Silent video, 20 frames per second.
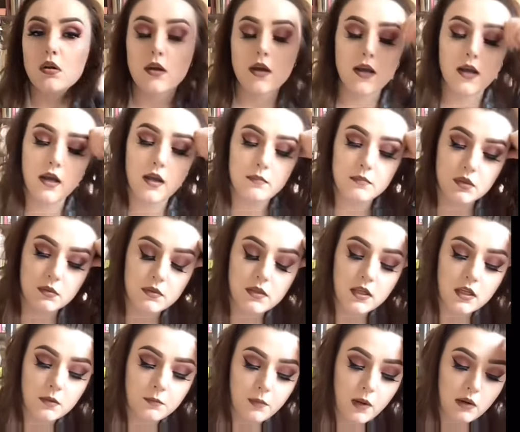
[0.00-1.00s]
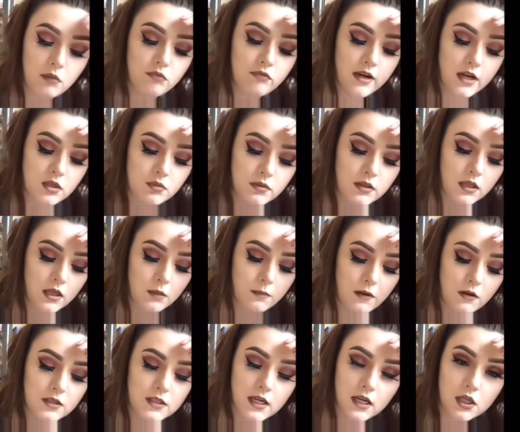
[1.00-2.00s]
So we think about red, we think
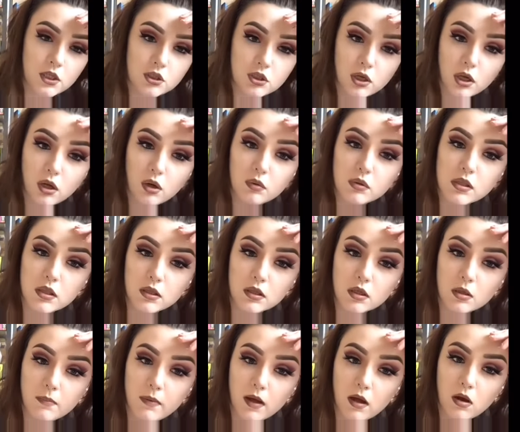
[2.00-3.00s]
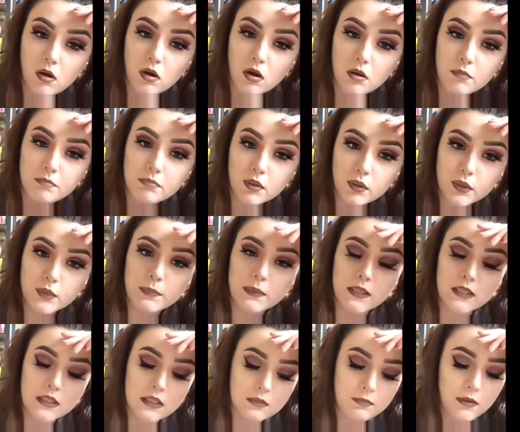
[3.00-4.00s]
about danger, we think about blood
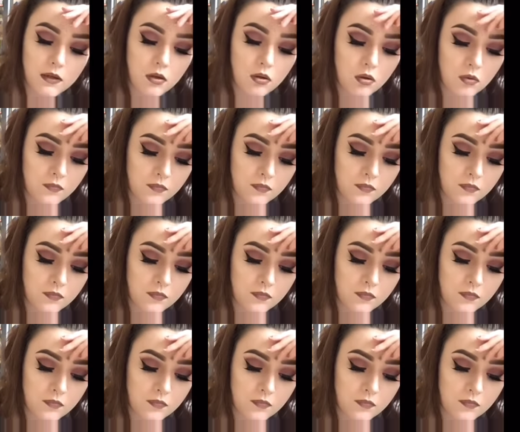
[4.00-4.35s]
being spilt,